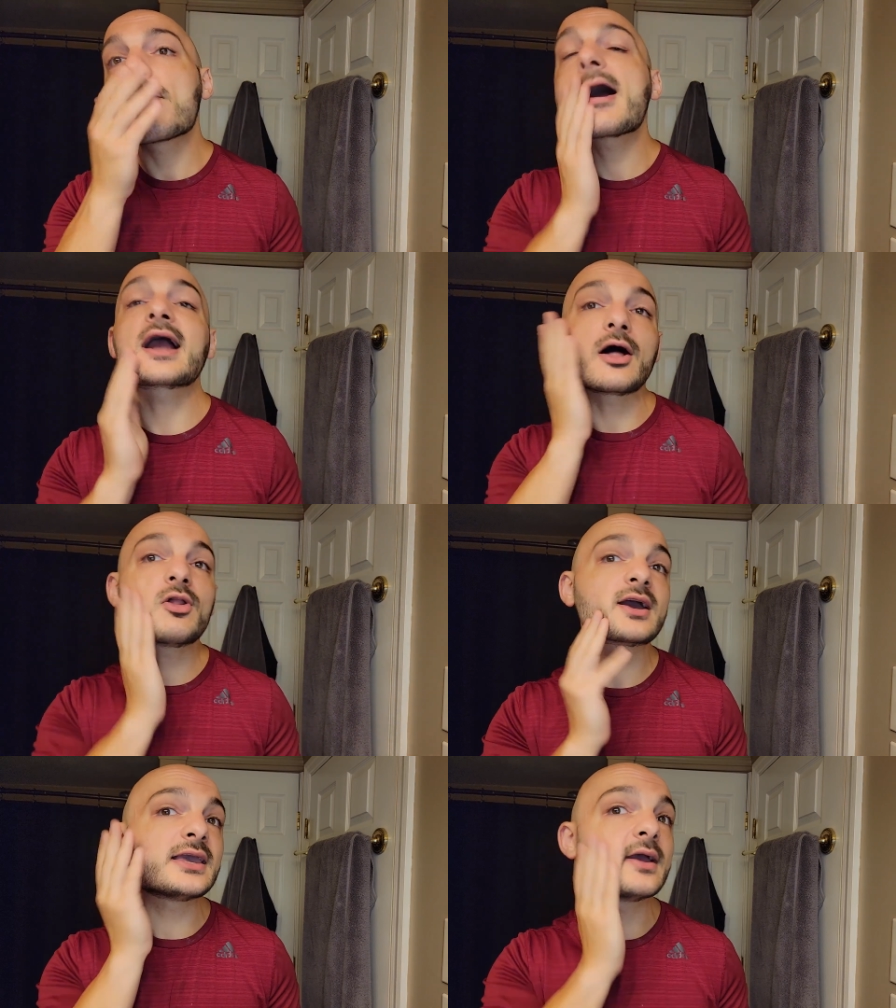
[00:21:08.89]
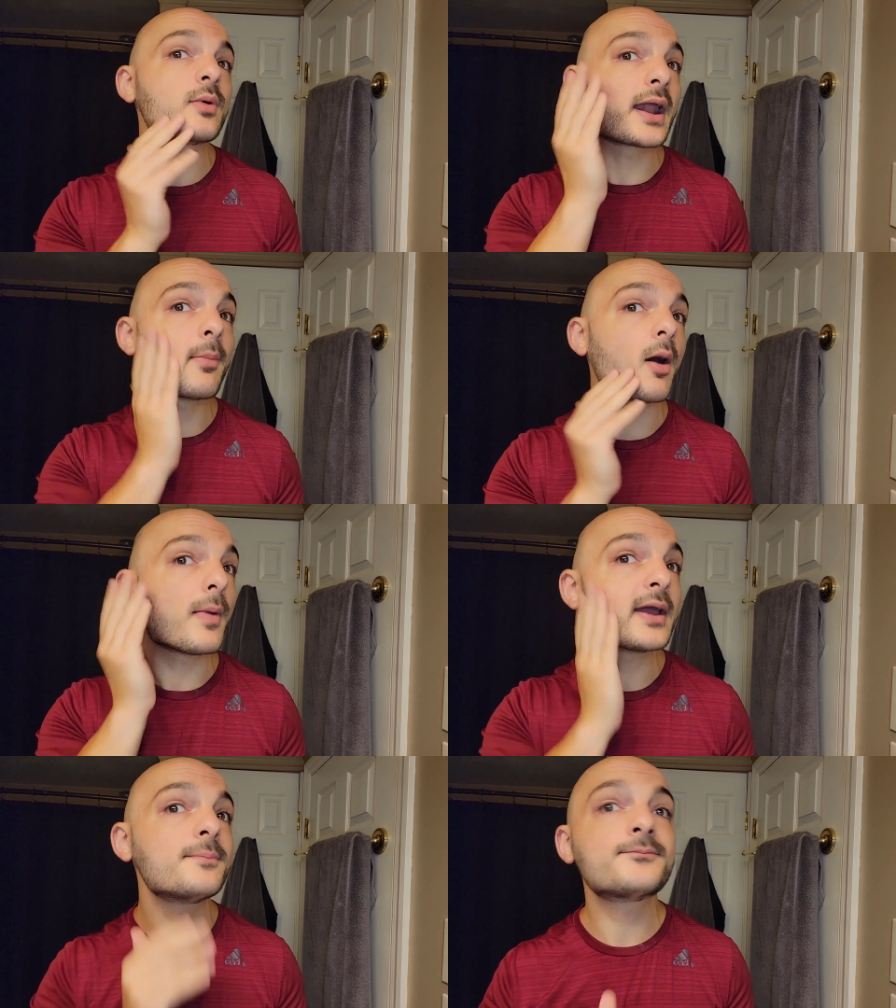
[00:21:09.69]
I got lucky when I bought
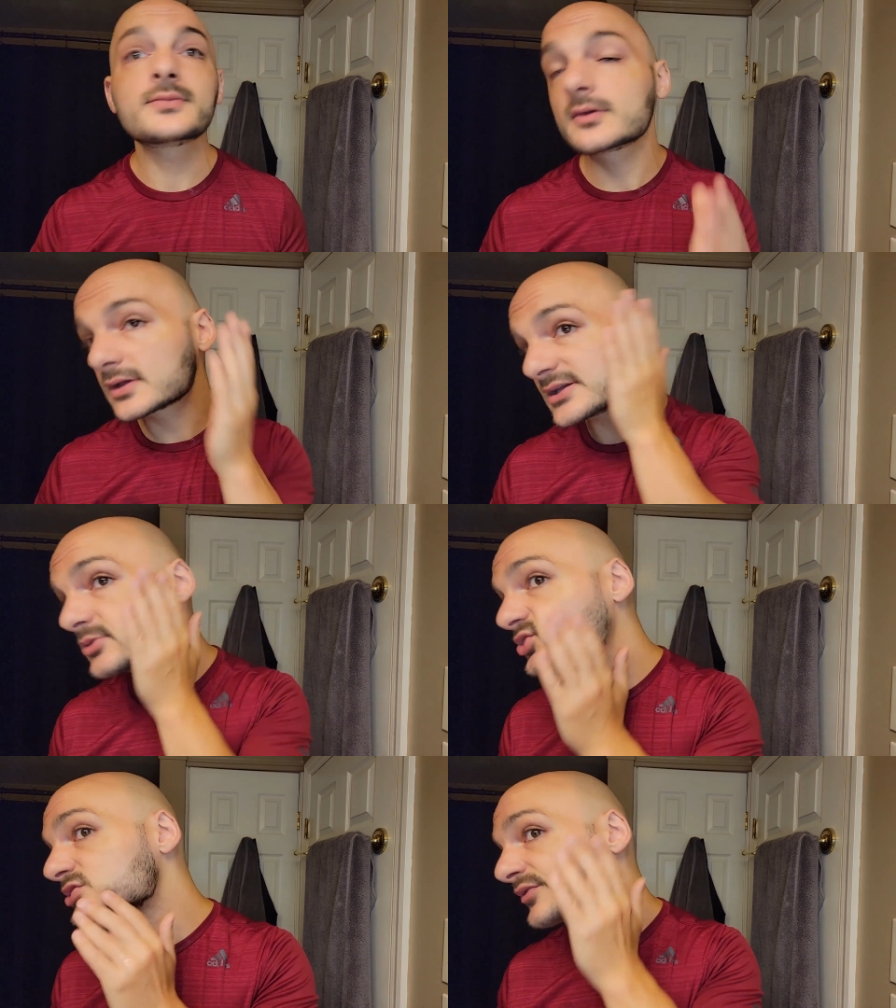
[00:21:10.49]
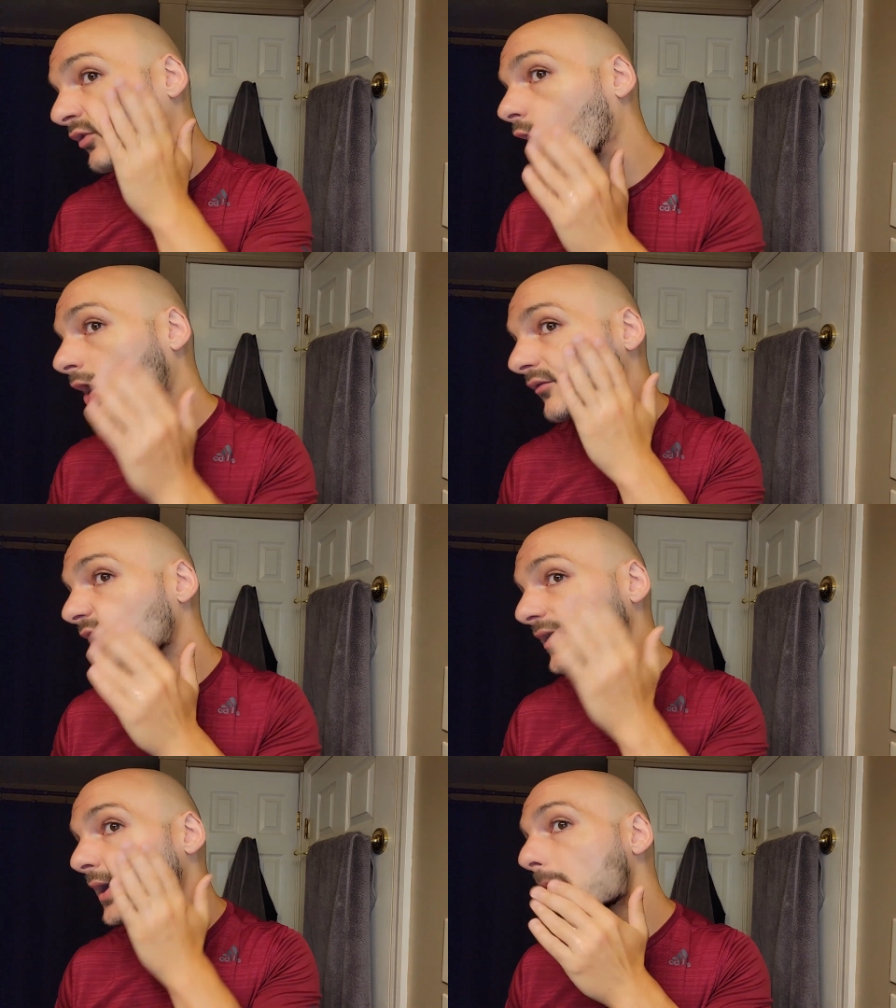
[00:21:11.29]
mine because I was searching for a heart
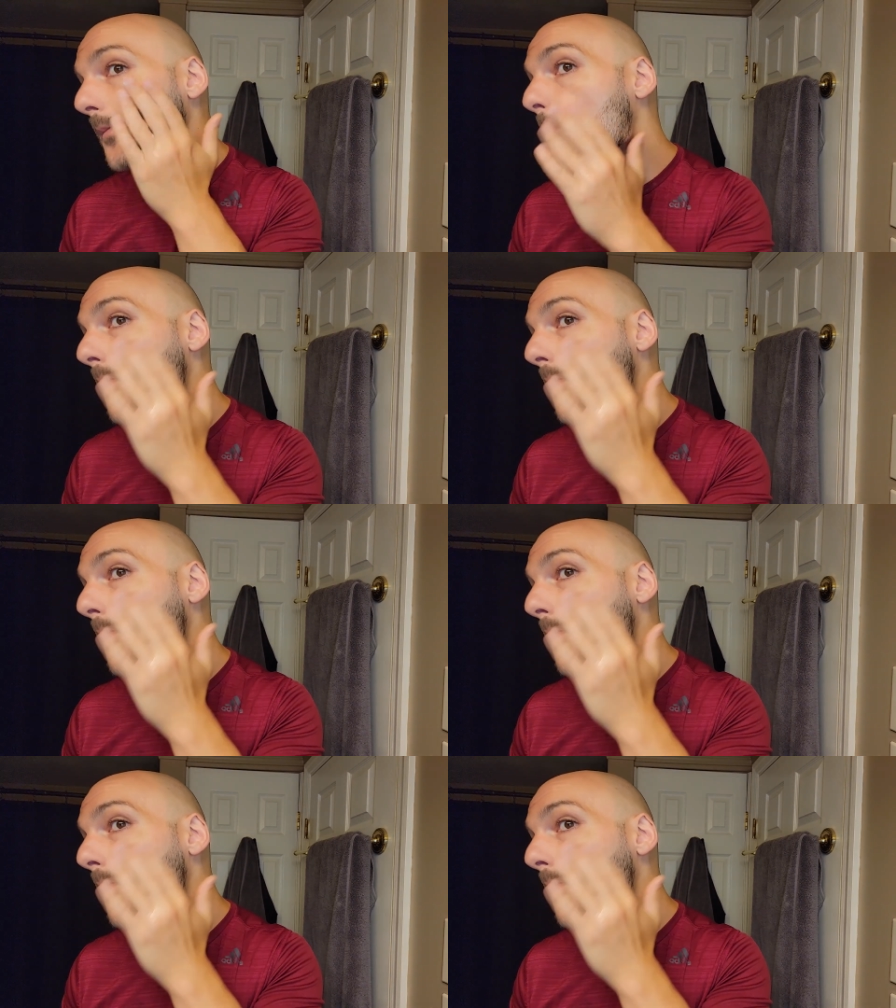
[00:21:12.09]
variant,